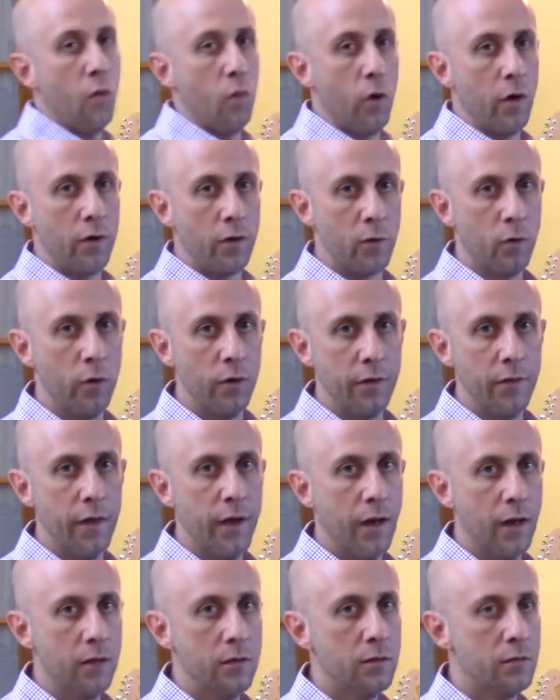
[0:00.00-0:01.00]
1 chord
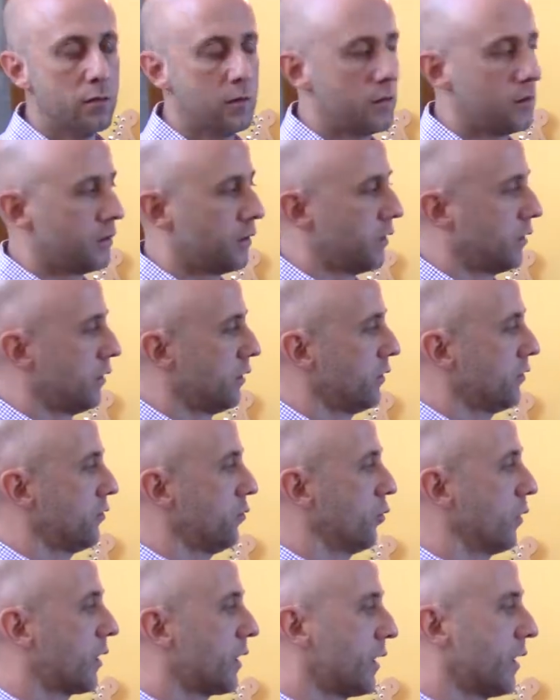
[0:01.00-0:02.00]
there. So
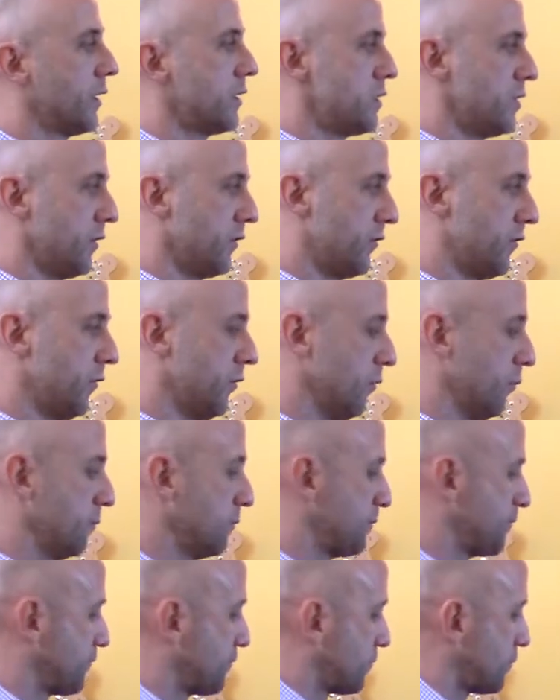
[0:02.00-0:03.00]
what did I just do?
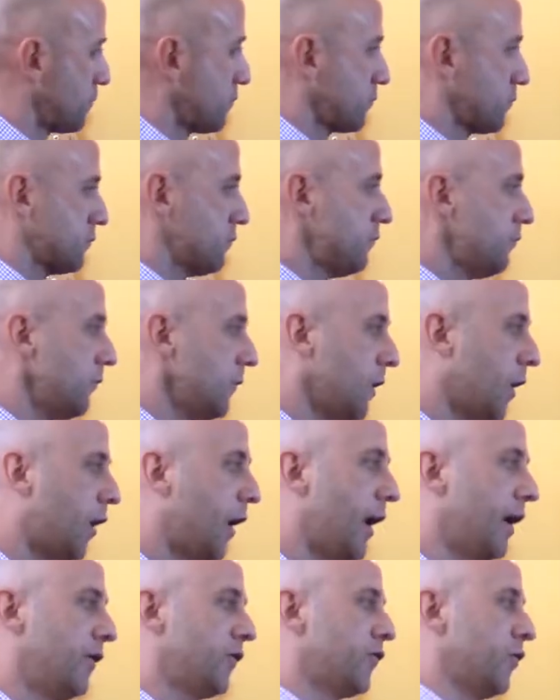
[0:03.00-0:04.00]
All
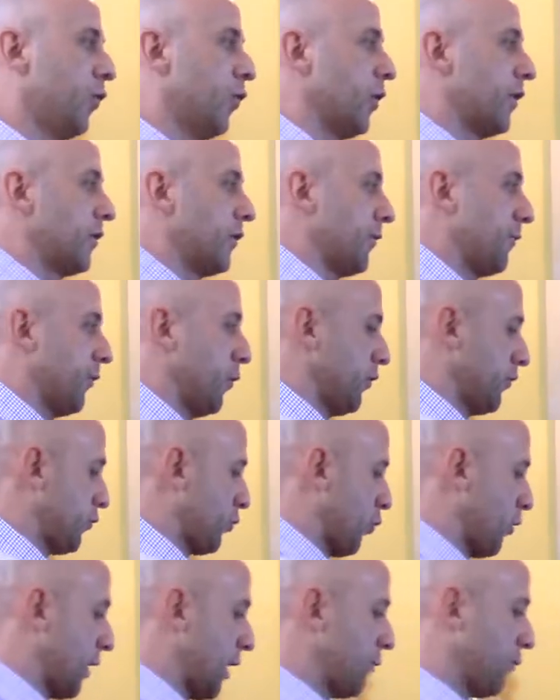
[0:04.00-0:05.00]
right, so what the first
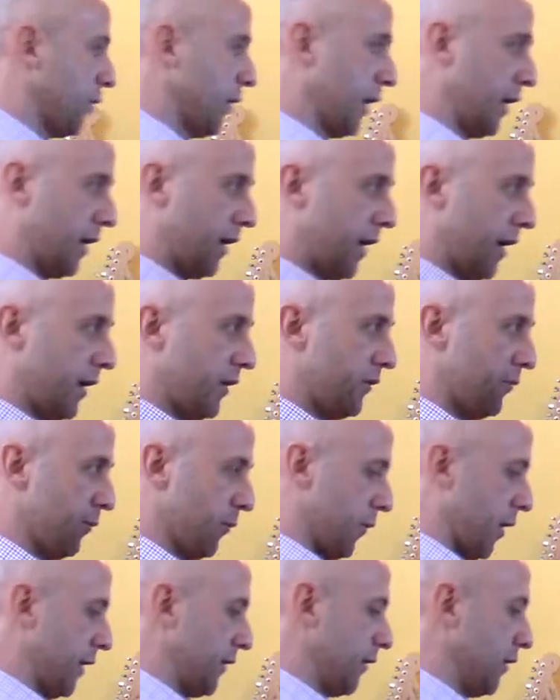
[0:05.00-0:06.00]
chord I played as
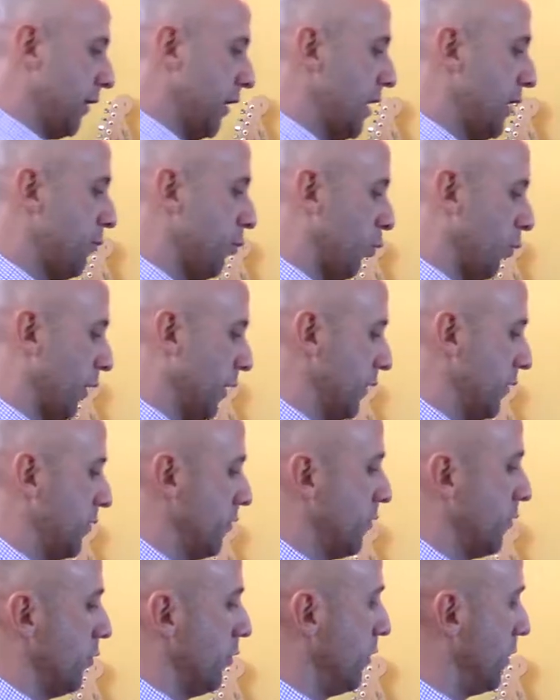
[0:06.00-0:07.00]
my delay
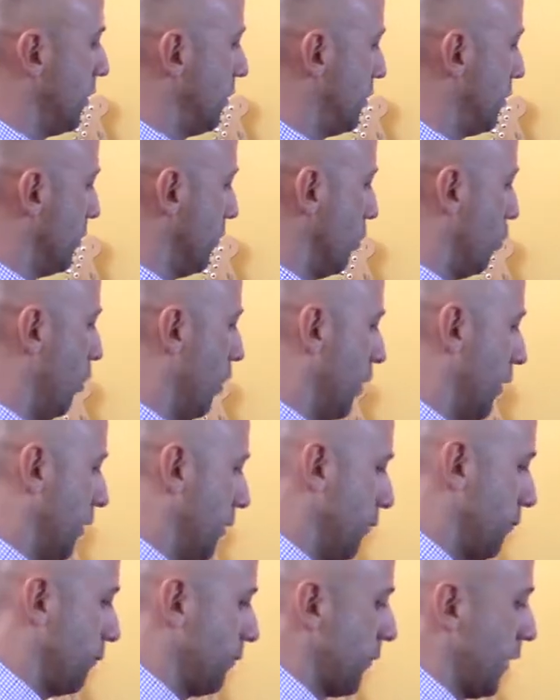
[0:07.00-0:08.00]
point to the
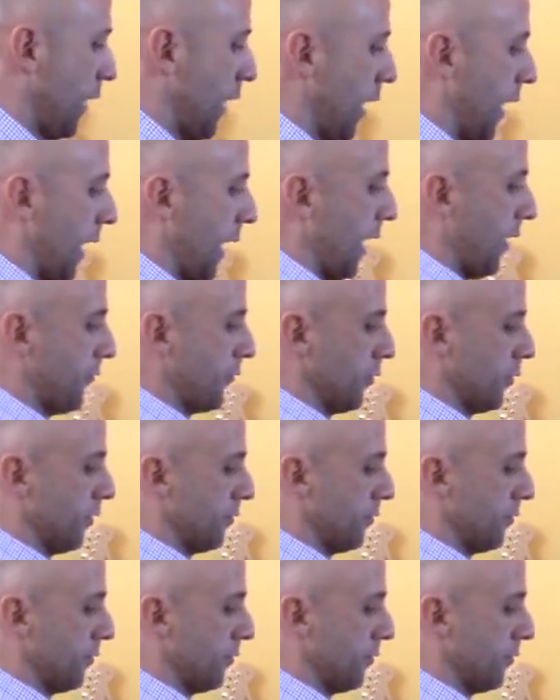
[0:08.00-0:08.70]
1 after the